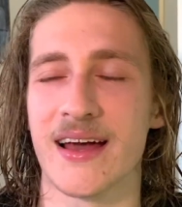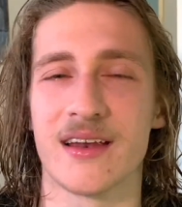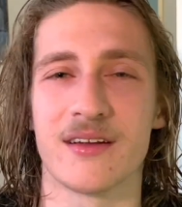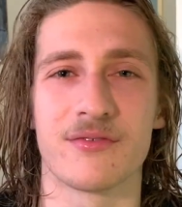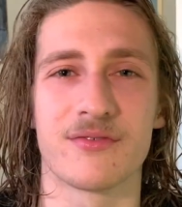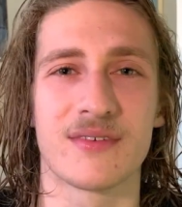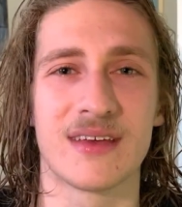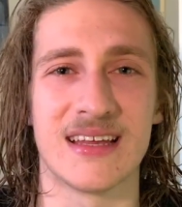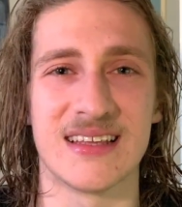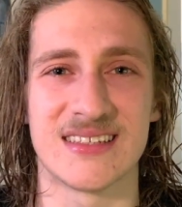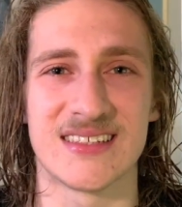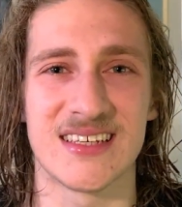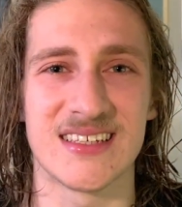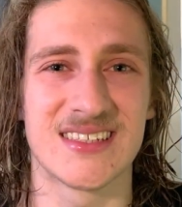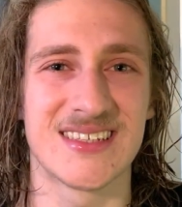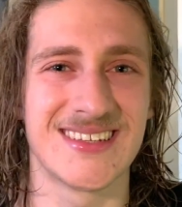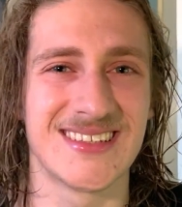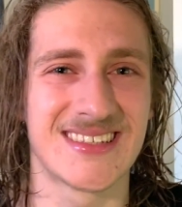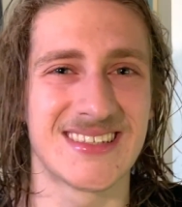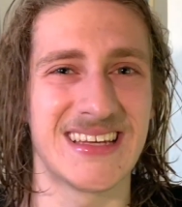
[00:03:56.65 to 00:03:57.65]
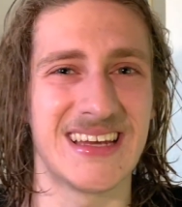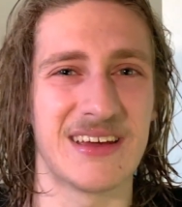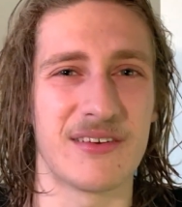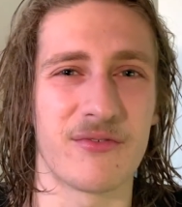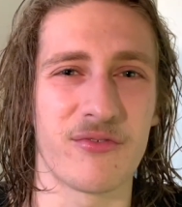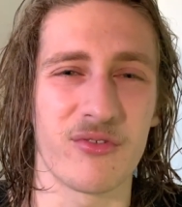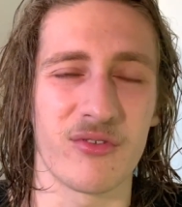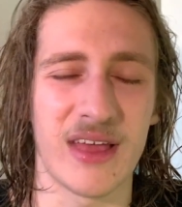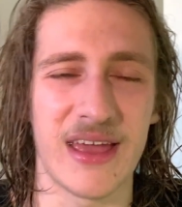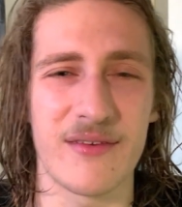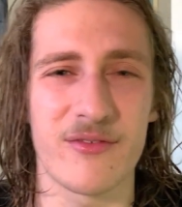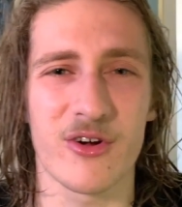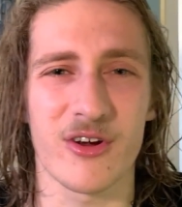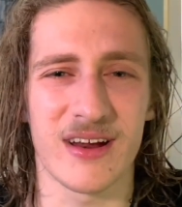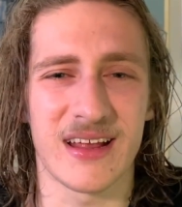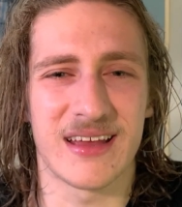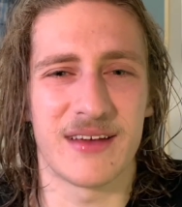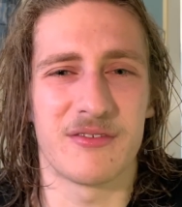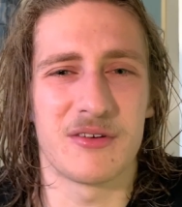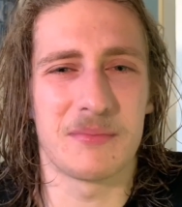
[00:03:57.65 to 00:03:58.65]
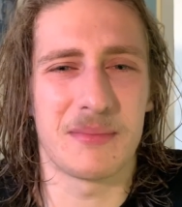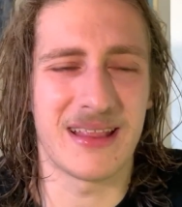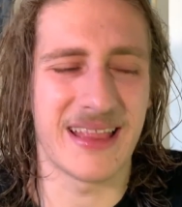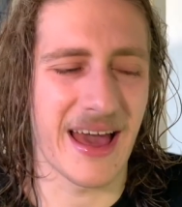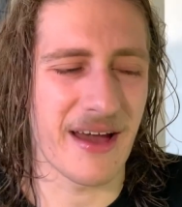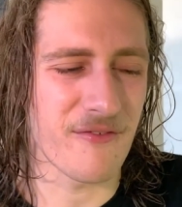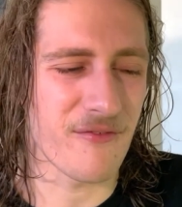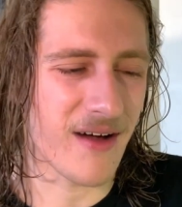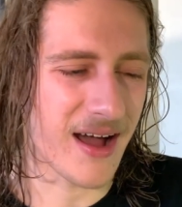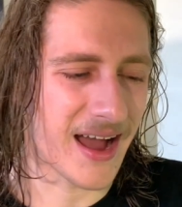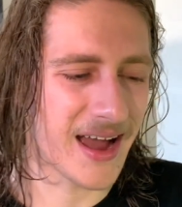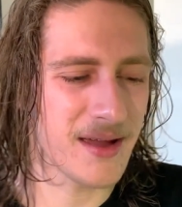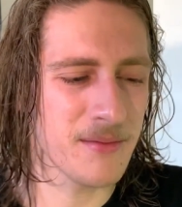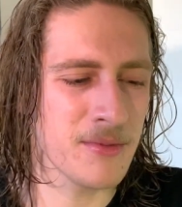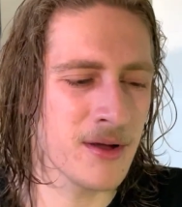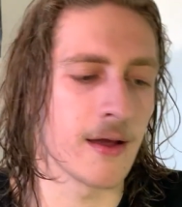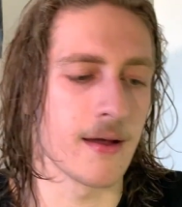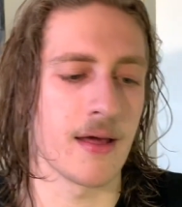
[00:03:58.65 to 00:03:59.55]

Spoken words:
of consistency and flavor and giving me that vibe.